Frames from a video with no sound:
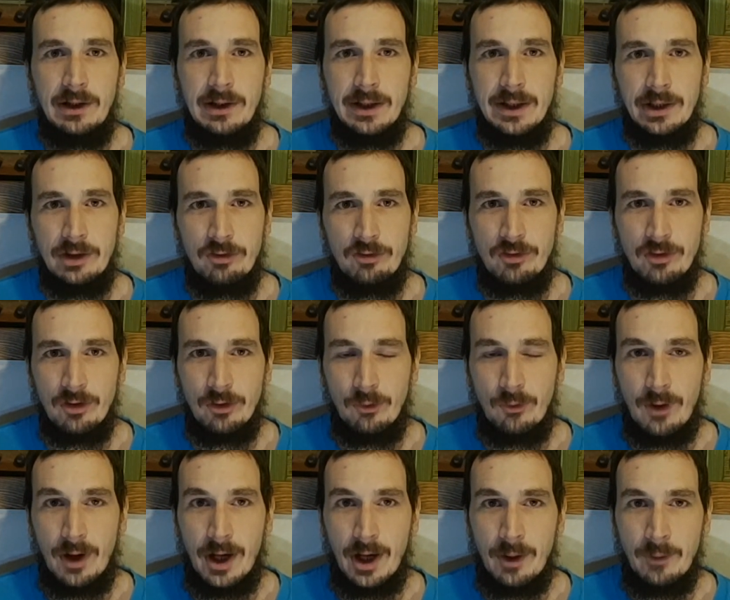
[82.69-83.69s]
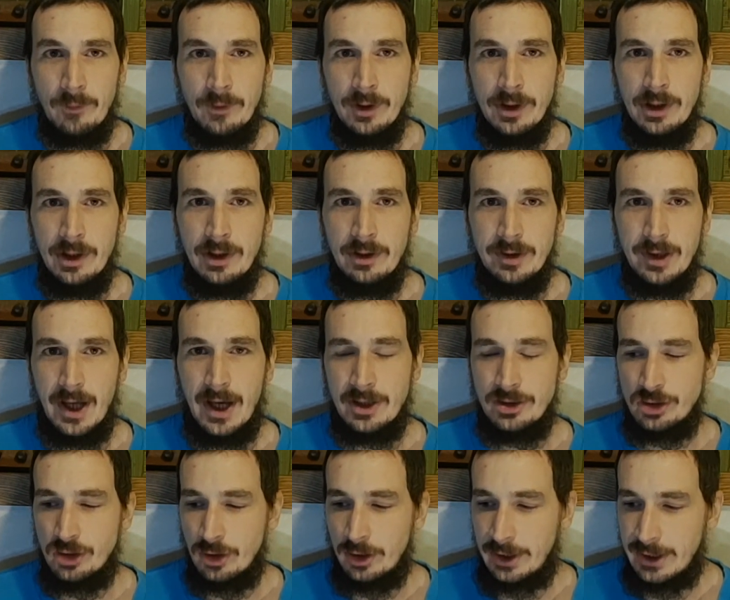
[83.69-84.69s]
And so
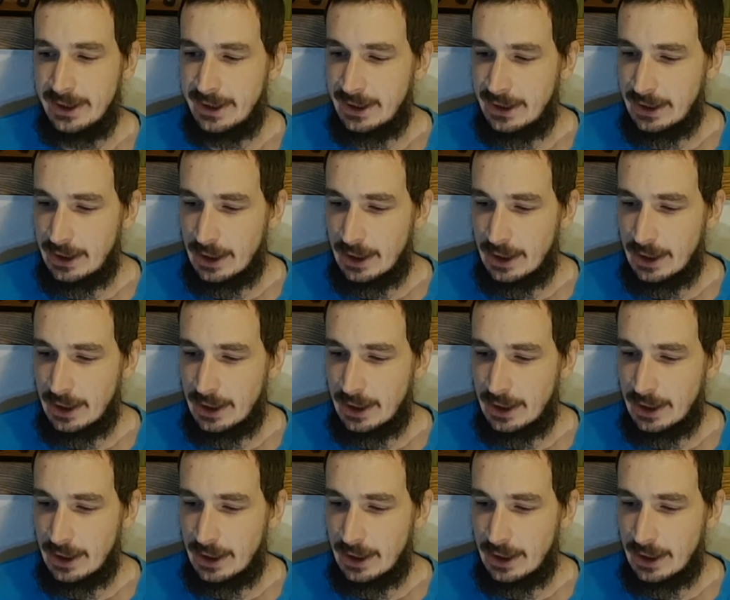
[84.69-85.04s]
naturally,